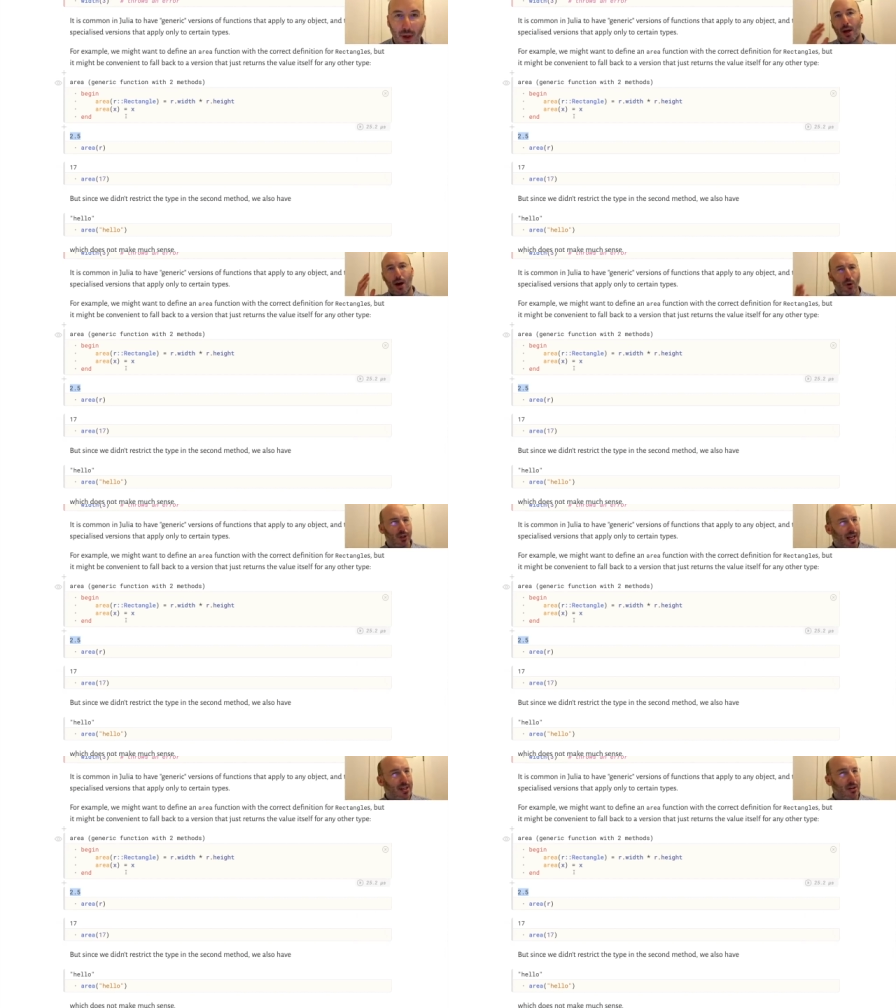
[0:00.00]
Of course,
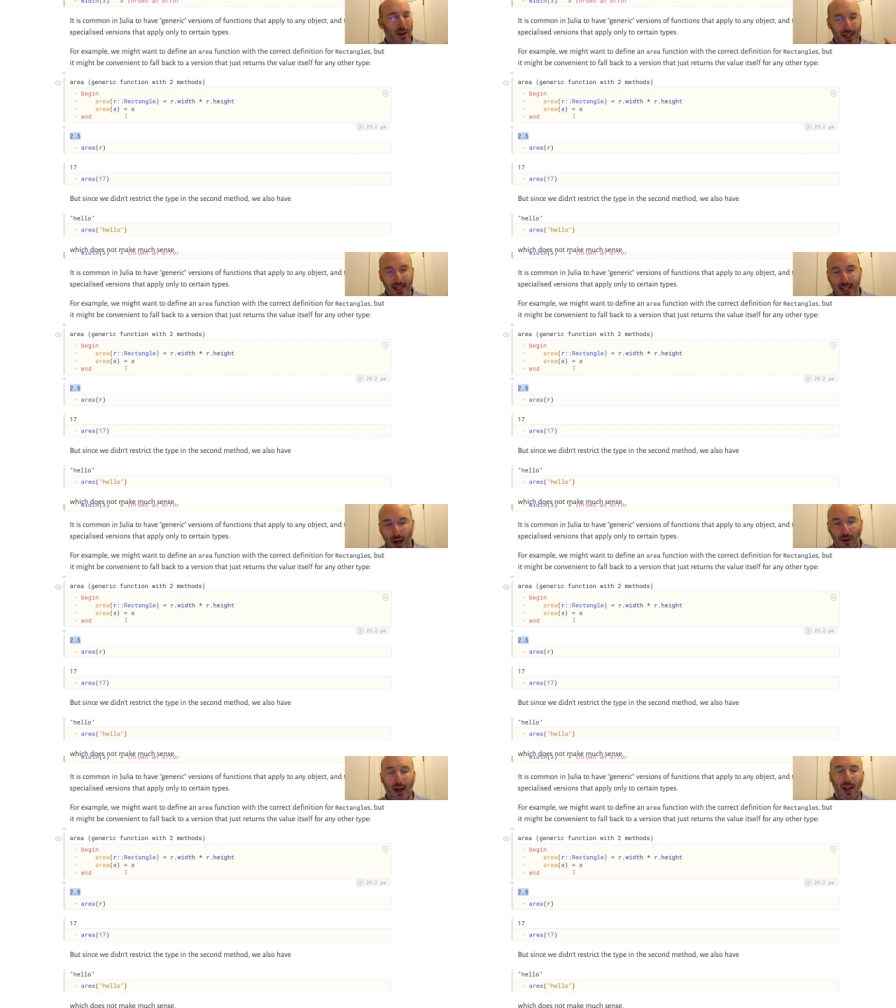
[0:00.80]
that's not
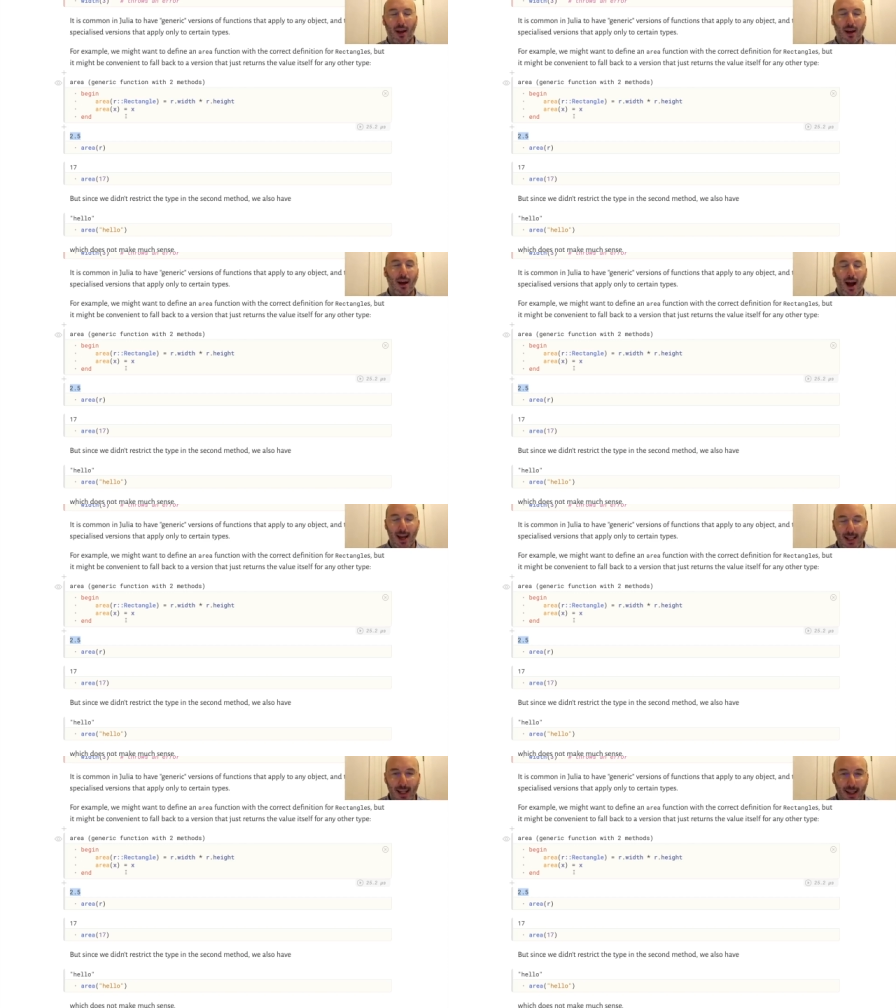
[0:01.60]
necessarily
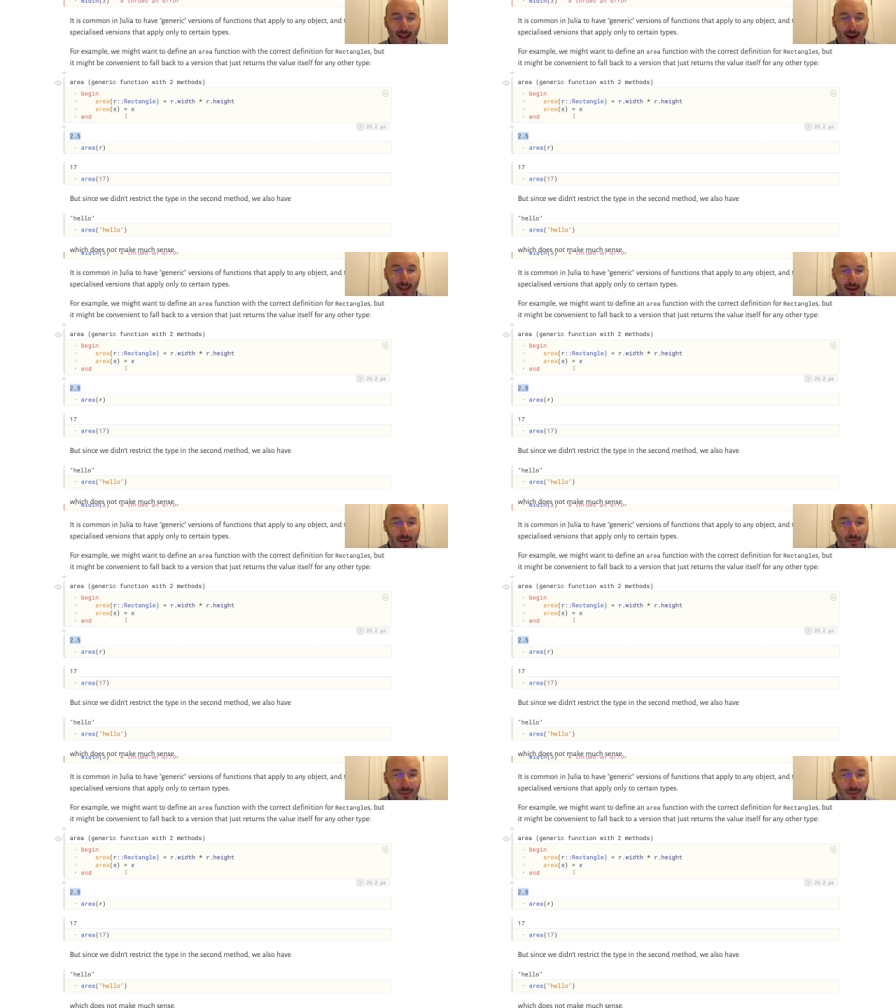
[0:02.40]
ideal either.